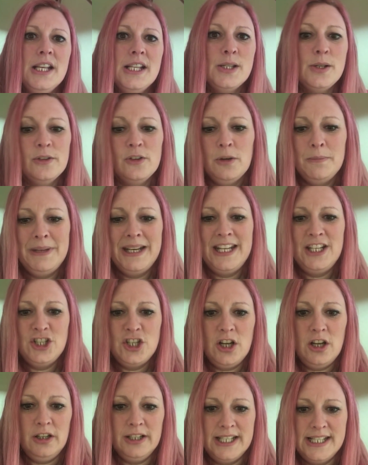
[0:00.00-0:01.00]
So I've got my
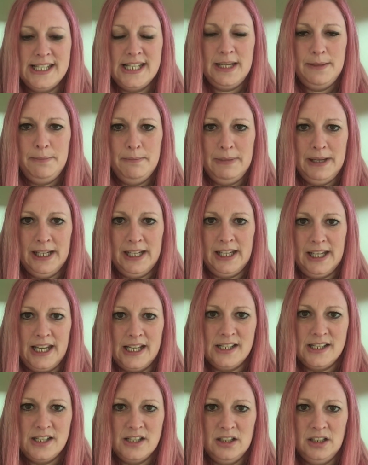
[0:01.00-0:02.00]
nature hike sleeping bag
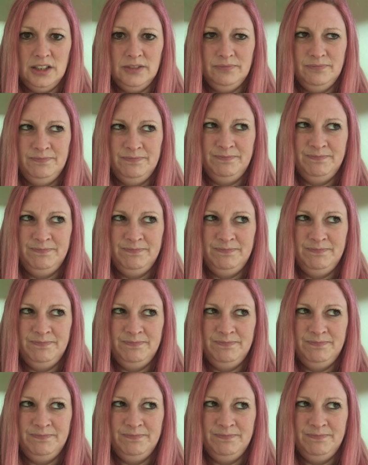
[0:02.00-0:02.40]
again tonight.